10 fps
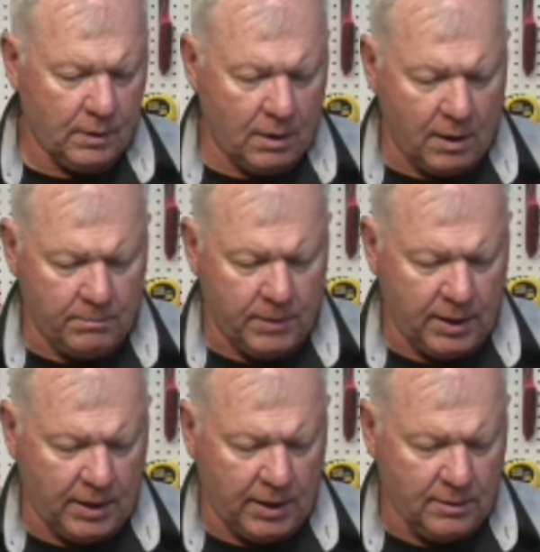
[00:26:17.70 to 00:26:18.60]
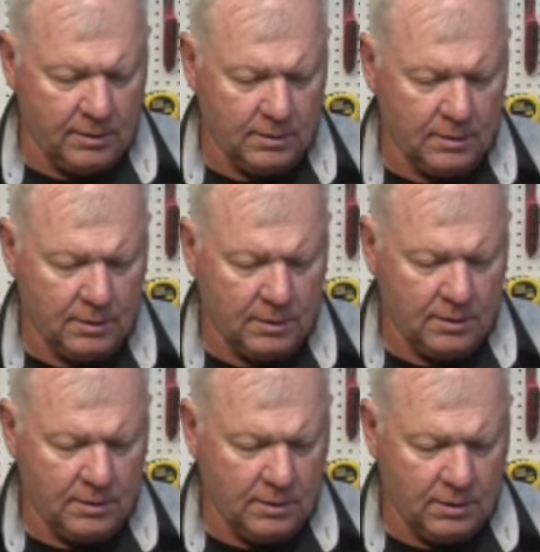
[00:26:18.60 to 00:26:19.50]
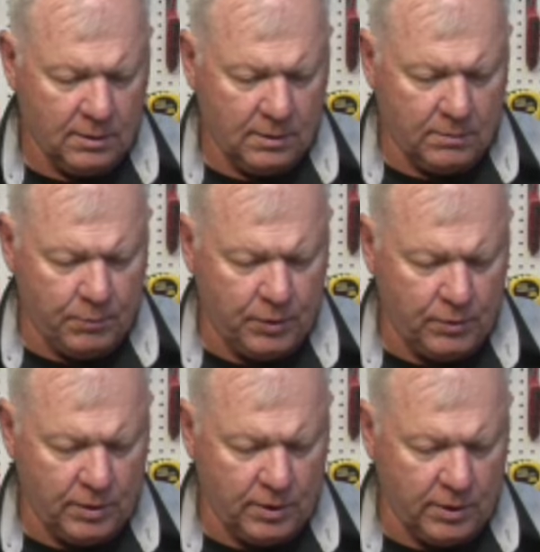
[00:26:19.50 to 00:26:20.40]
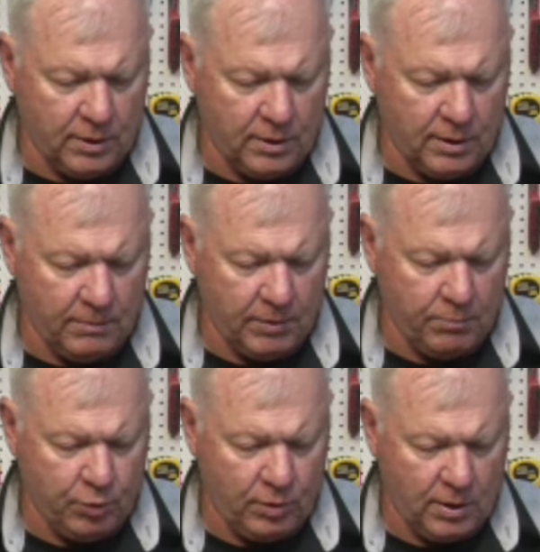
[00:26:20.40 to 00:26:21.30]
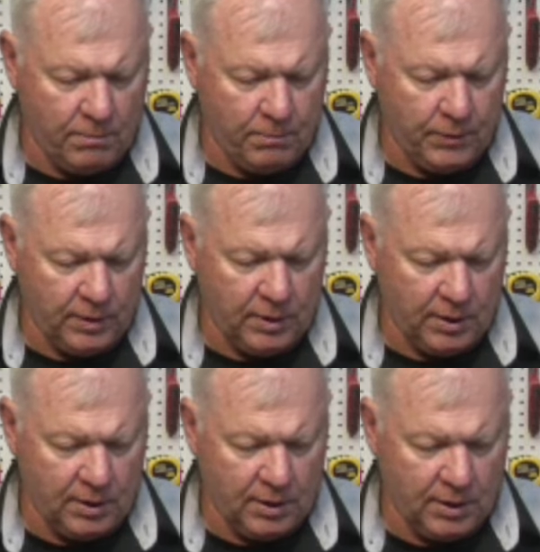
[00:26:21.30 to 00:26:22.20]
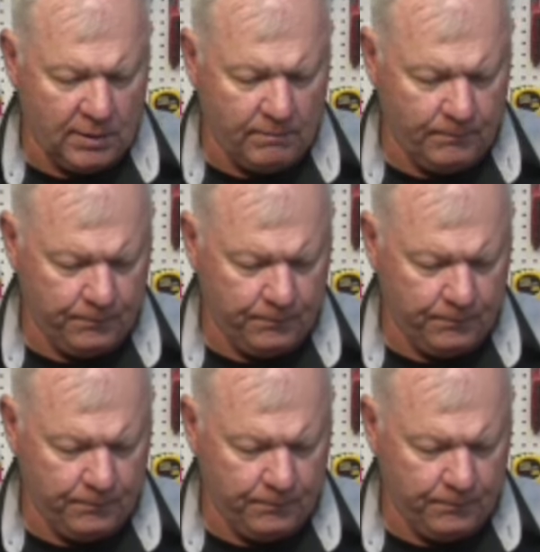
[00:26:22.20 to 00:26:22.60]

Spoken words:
on my computer here, and let me pull up the